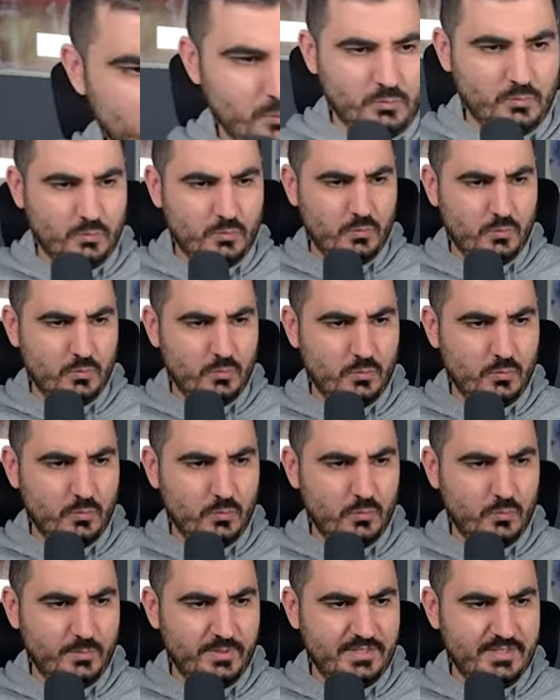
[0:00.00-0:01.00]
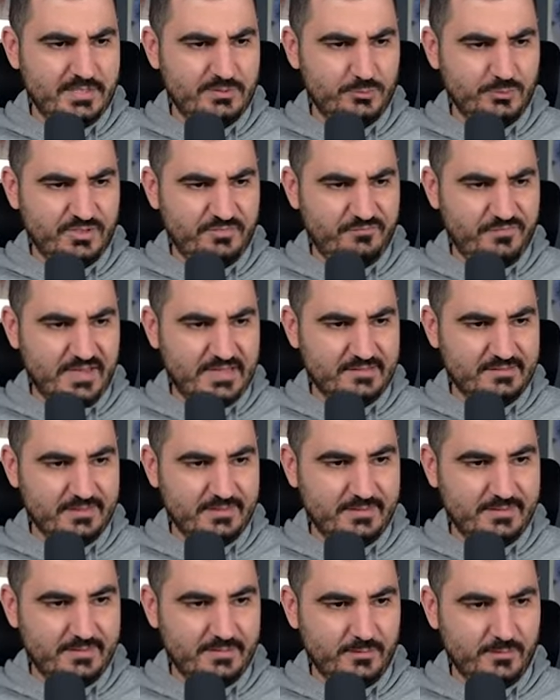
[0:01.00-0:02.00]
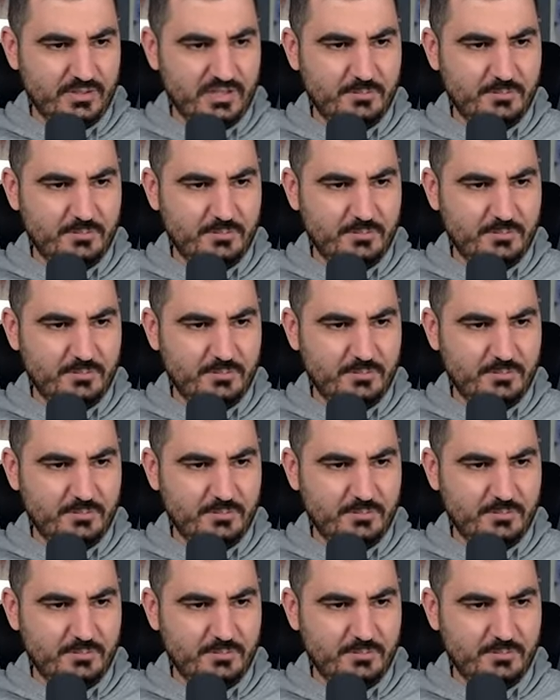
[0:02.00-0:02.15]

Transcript: Ooh, ooh, we need to defend right now.